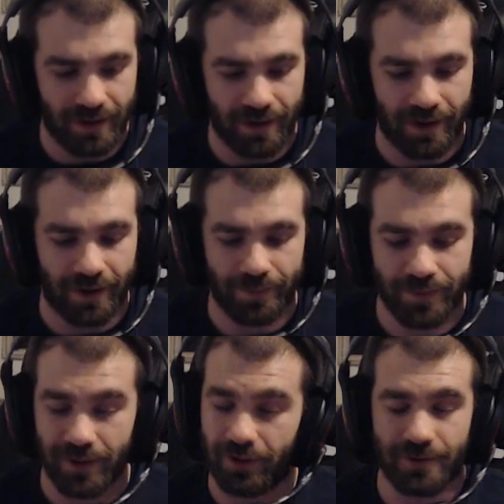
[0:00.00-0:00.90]

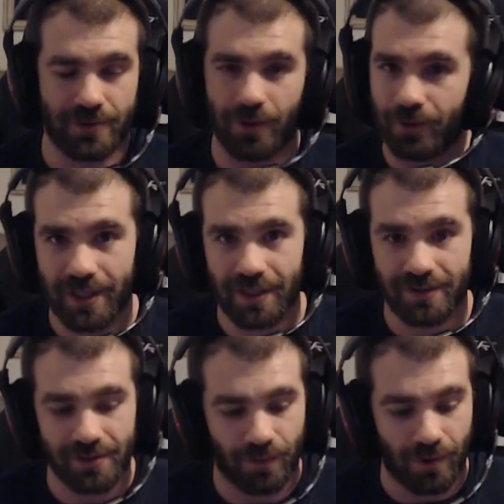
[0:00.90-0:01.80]
There's no need
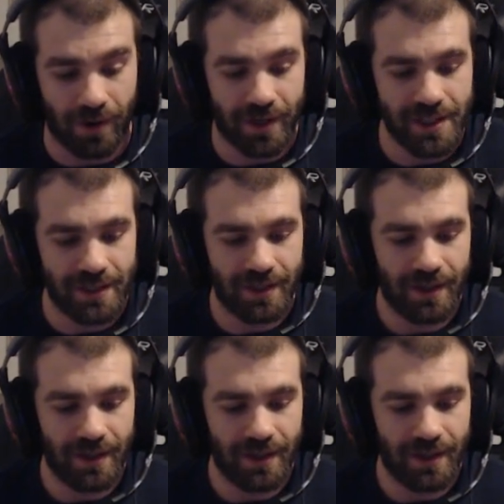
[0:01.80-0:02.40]
to worry.